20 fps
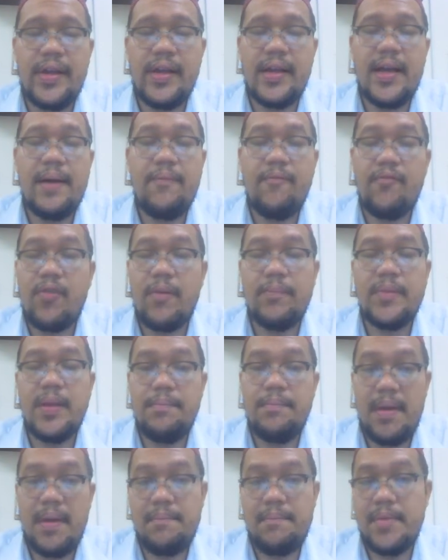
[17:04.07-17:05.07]
from the
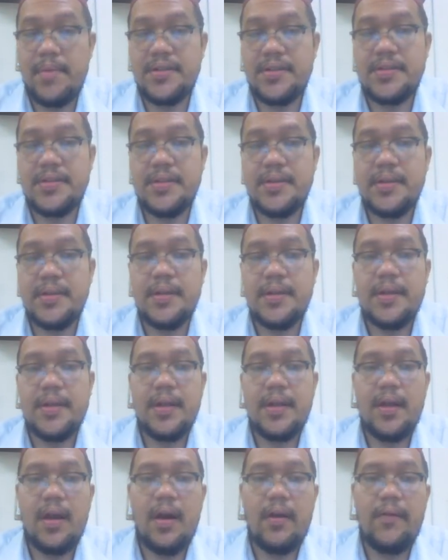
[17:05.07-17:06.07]
members.
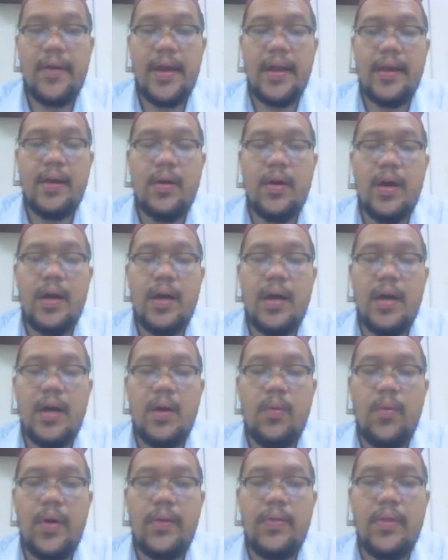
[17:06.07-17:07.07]
All right,
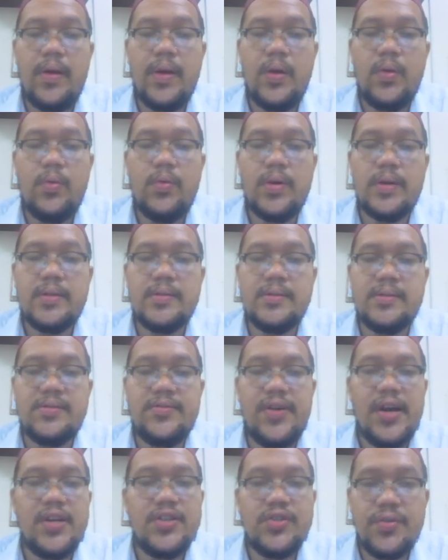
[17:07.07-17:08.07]
whether you are
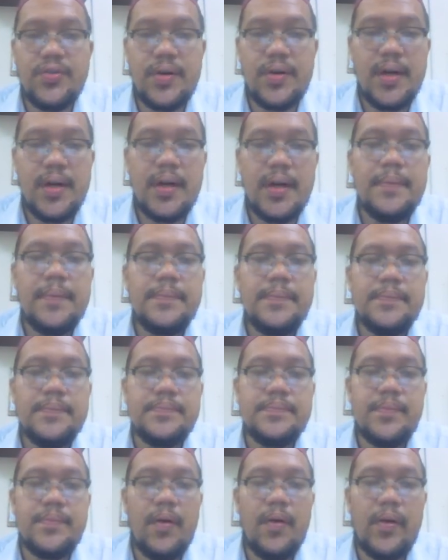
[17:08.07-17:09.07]
treasurer,
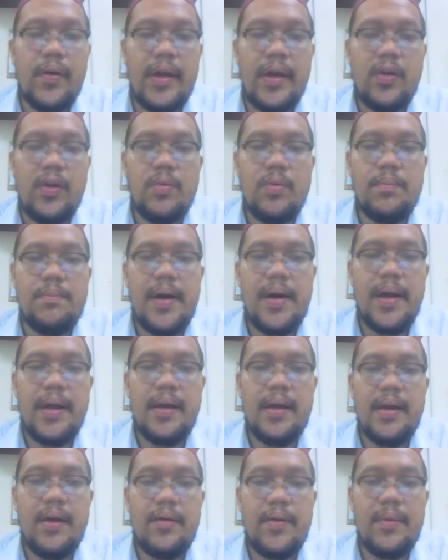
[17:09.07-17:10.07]
okay, you might
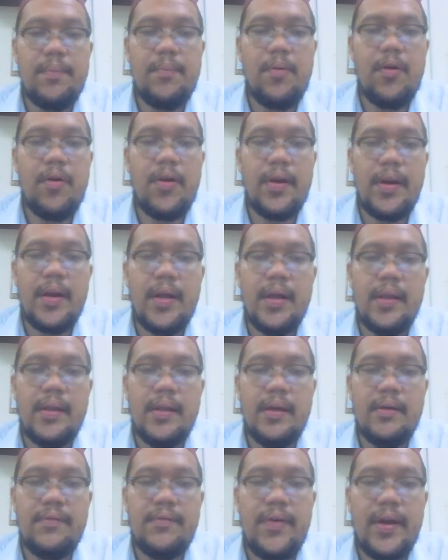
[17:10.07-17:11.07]
report
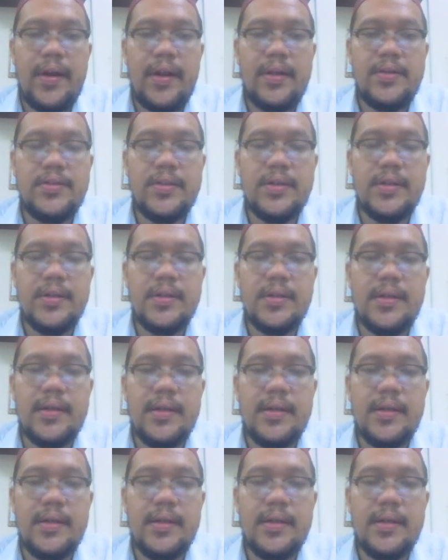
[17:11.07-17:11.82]
the financial